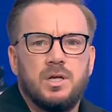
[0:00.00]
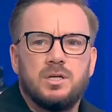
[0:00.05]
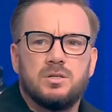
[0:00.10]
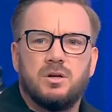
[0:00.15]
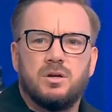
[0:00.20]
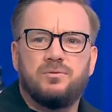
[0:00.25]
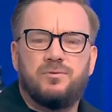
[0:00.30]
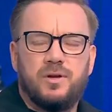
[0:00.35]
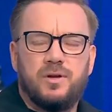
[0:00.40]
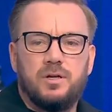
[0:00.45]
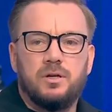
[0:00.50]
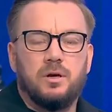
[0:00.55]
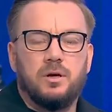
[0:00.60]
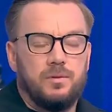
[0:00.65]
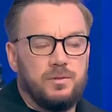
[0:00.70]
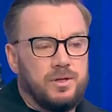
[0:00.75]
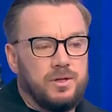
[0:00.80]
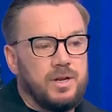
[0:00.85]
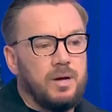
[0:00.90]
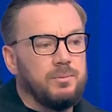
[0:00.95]
So I think,
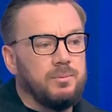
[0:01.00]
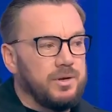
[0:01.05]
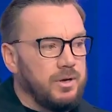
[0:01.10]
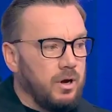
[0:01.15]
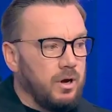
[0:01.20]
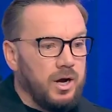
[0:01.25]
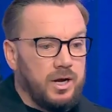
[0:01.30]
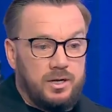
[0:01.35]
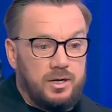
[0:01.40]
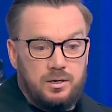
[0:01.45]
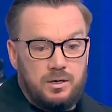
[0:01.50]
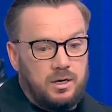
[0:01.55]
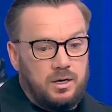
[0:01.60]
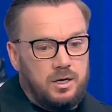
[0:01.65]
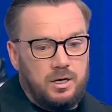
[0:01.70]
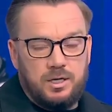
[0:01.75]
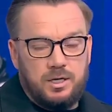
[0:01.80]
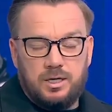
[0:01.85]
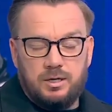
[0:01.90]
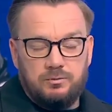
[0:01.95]
look, the number 9,
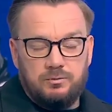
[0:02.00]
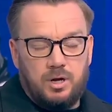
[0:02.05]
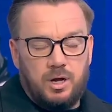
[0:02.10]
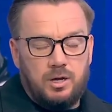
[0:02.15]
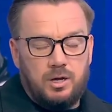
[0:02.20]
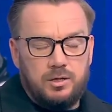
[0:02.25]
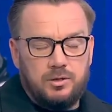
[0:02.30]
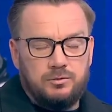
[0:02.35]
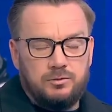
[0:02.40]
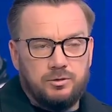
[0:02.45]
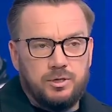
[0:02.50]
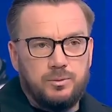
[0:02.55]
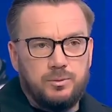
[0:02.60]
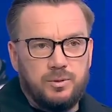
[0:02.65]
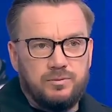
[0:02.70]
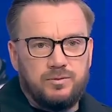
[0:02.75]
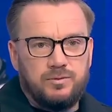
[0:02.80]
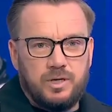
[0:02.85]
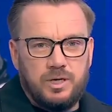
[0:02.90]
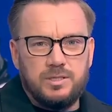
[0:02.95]
I agree
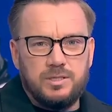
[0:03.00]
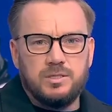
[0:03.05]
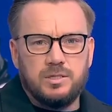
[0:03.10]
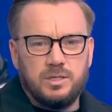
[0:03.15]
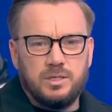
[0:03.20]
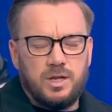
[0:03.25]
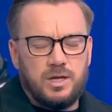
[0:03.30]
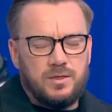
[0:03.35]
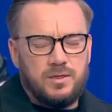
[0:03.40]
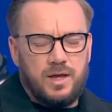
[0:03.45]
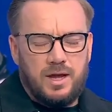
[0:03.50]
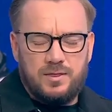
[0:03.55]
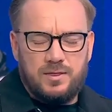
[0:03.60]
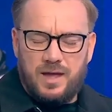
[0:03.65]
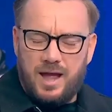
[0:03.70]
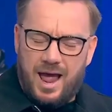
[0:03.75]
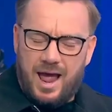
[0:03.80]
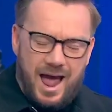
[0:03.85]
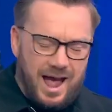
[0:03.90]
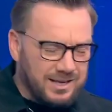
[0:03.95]
with Clinton,
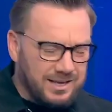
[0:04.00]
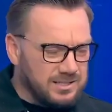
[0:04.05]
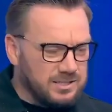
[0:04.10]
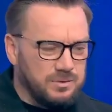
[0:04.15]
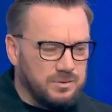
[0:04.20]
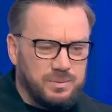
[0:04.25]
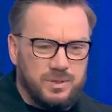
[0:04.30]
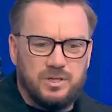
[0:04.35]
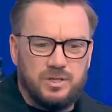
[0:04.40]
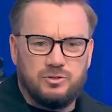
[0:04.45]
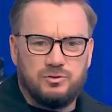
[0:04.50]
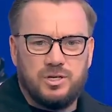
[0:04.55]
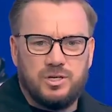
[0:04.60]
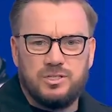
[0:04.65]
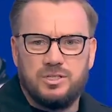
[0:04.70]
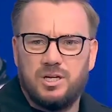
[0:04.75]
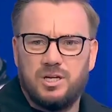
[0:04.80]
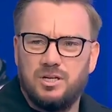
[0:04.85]
that has to be addressed.